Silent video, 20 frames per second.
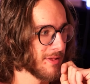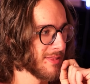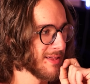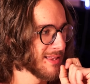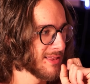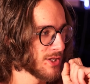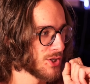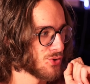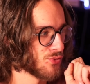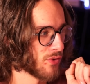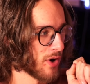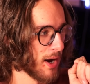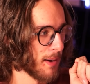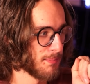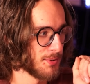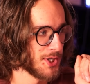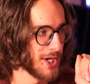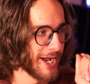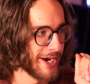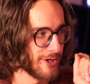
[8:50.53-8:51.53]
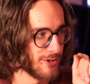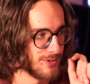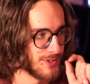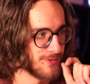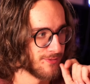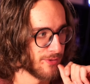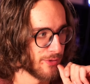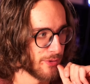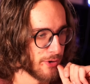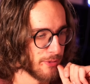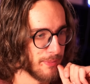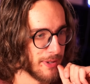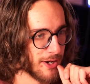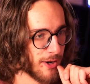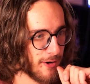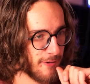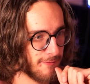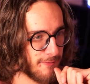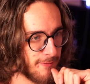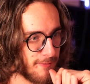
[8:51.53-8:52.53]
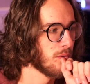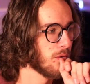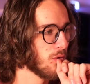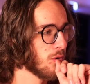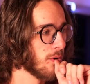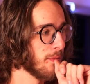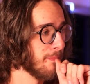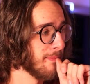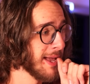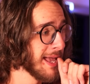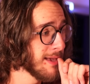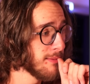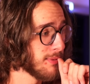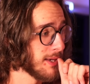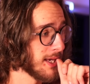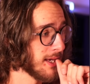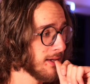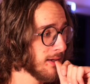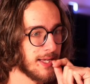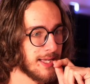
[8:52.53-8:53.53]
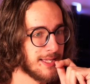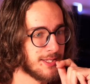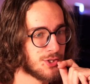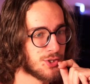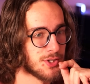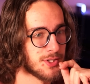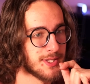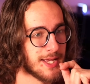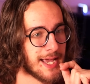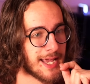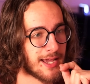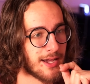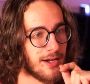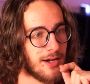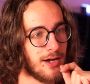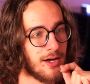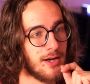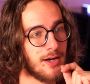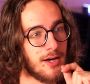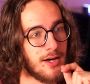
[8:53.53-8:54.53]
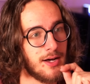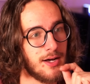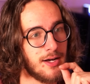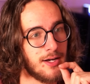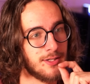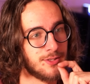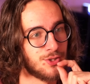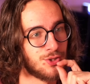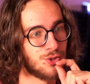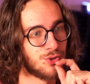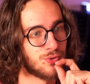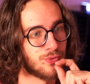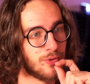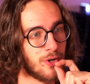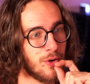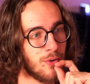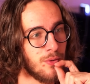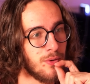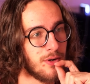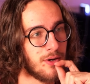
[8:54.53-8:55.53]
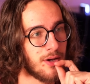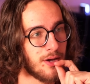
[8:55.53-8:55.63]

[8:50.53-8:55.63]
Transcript: think the drop shadow's throwing me off. Or maybe it's just like a stroke.